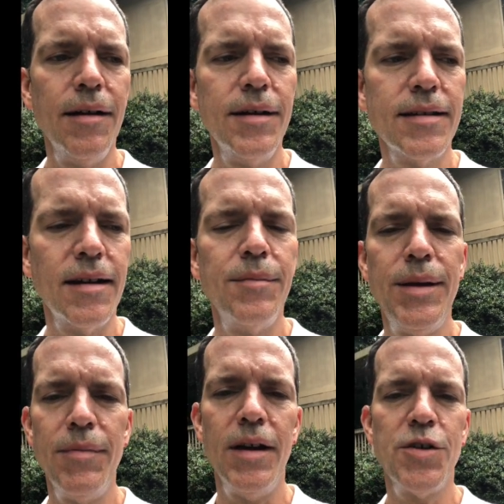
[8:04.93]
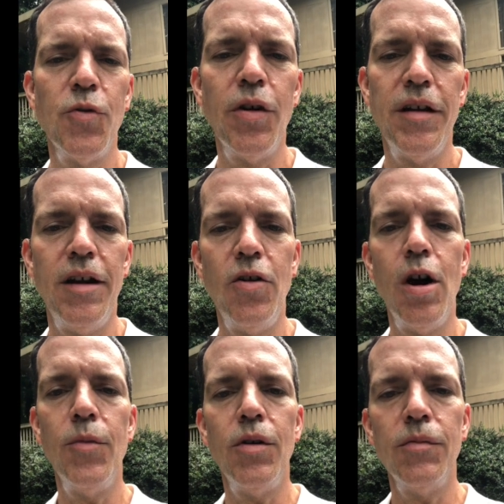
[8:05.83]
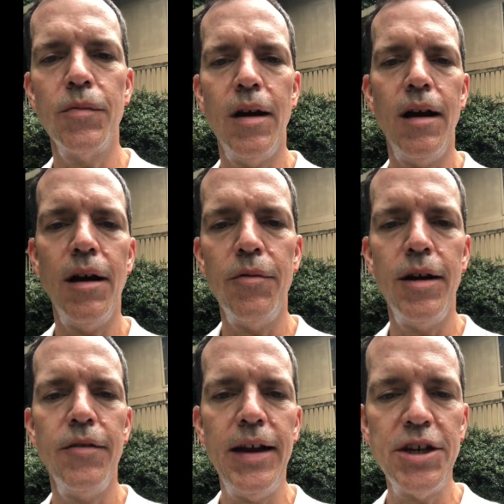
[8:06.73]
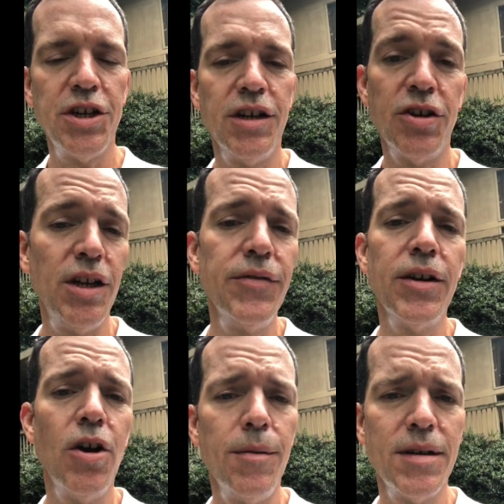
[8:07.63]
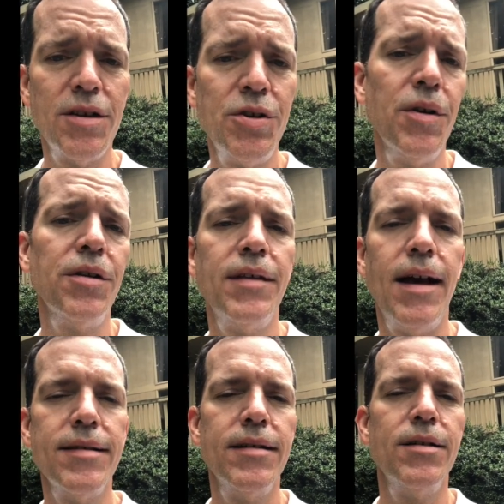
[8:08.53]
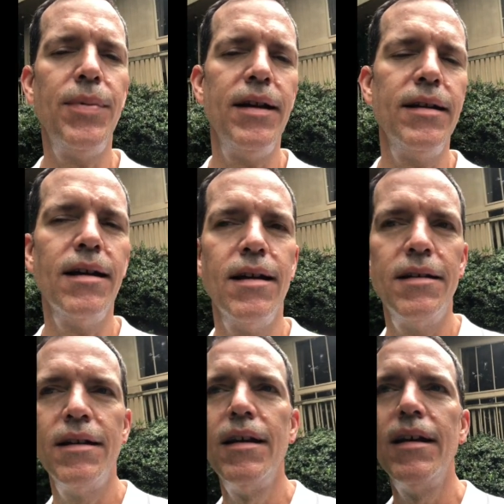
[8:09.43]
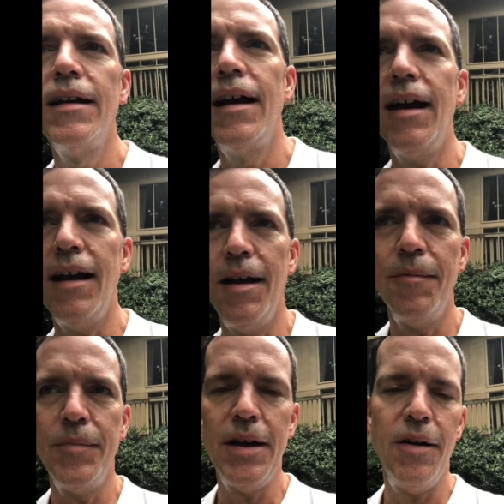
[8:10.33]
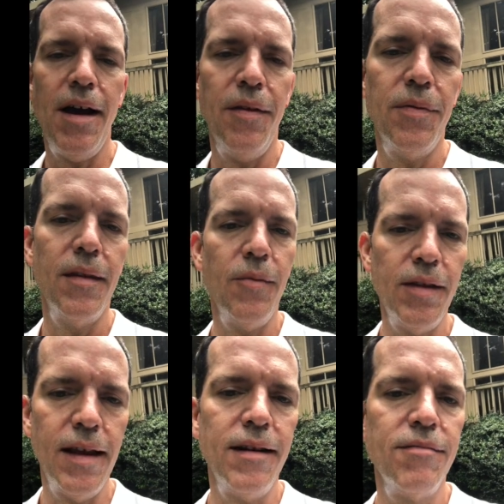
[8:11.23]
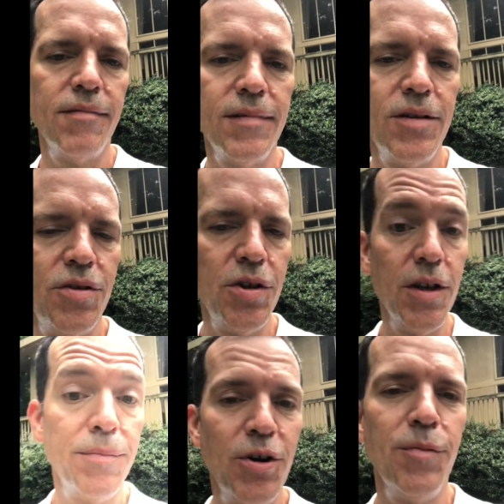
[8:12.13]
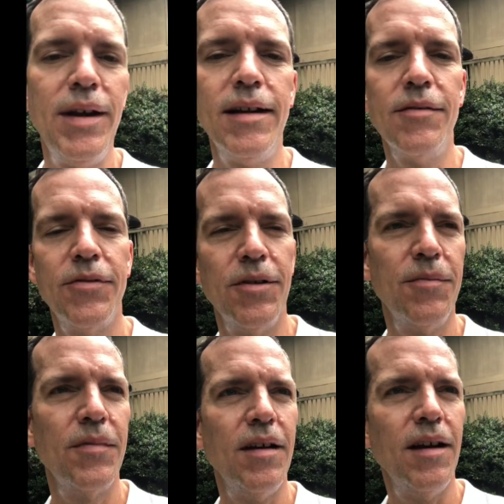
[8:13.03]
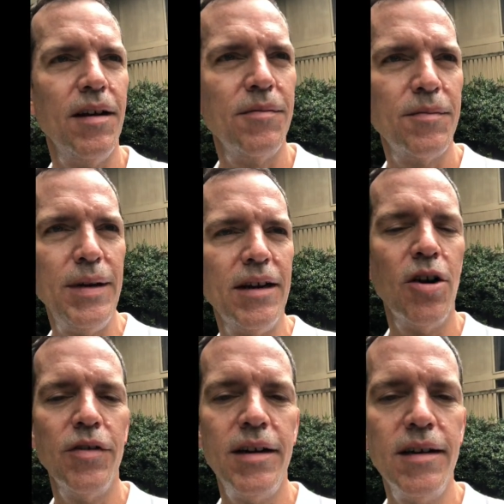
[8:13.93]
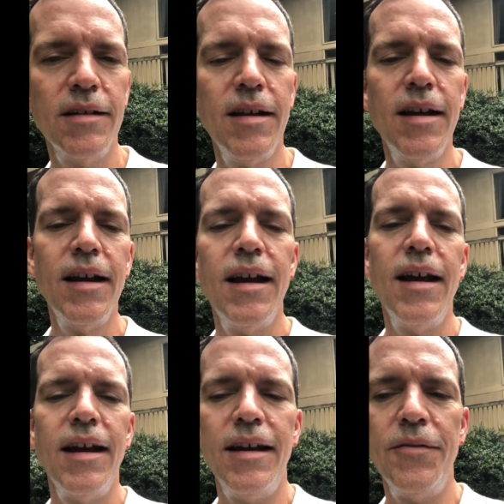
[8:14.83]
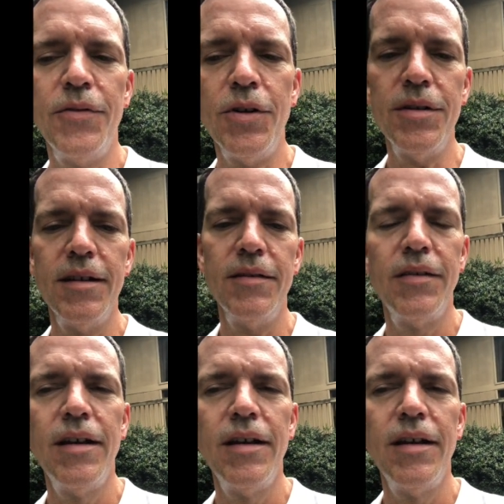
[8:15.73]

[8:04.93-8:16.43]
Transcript: It's going to be much more than a normal renovation. It could even go up to 200,000 depending on you know, what they do to you in permitting for being over here in Fulton.